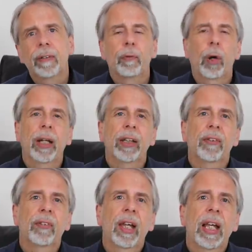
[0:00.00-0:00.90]
have
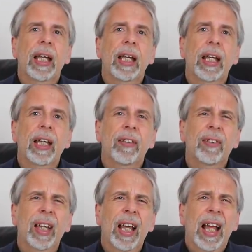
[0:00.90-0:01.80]
raised
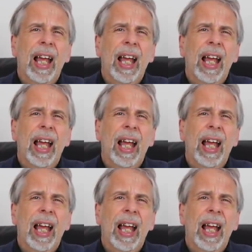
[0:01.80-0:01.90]
is